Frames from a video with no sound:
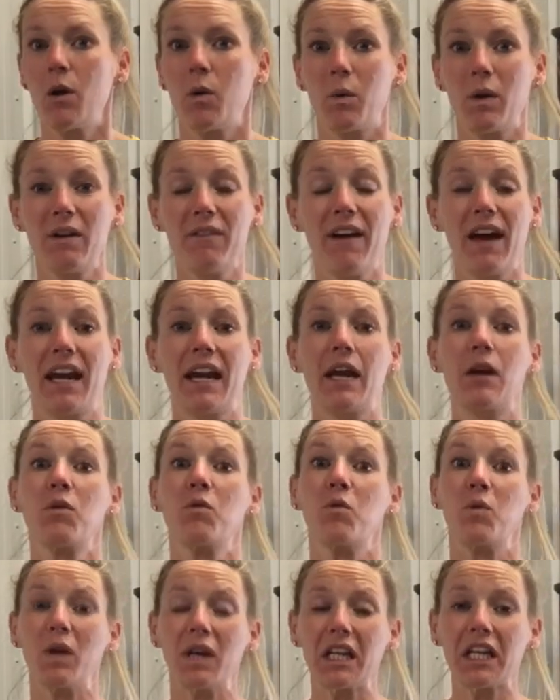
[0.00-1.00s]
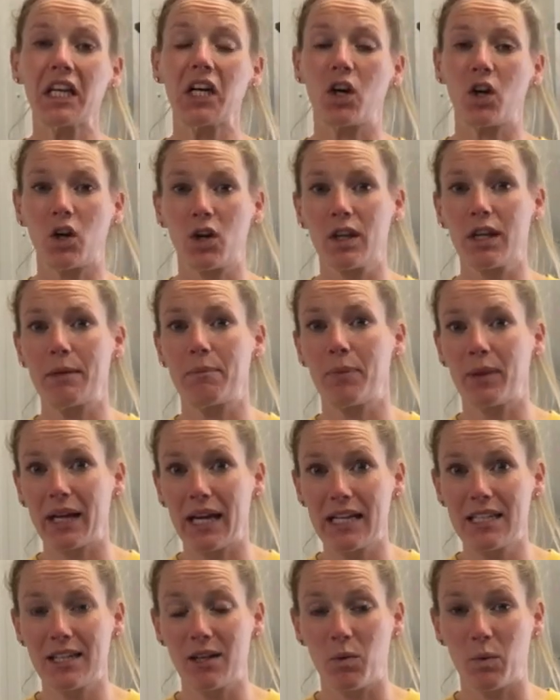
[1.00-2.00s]
We've had a really early
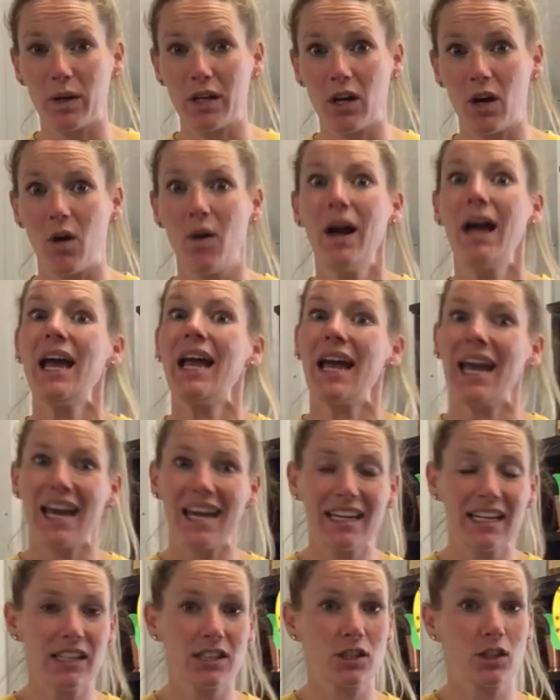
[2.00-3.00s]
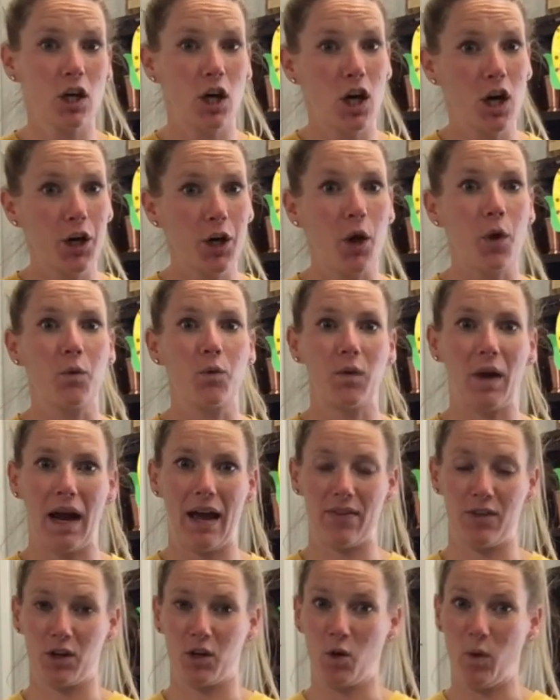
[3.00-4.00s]
planting window and it's gone
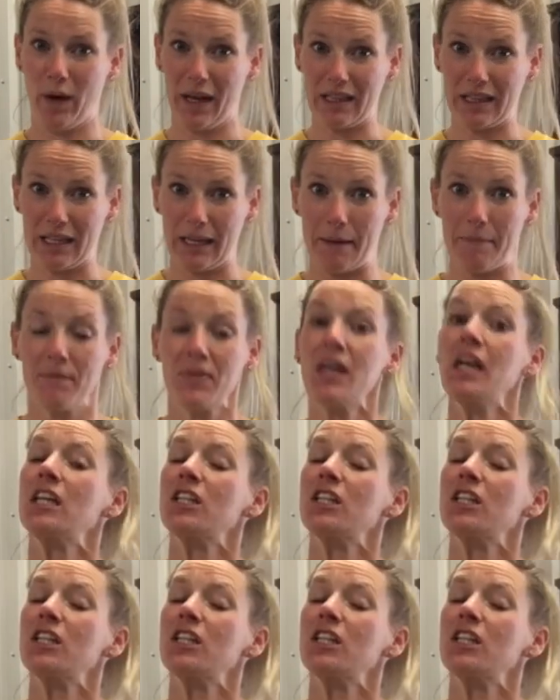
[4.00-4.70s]
rather quickly.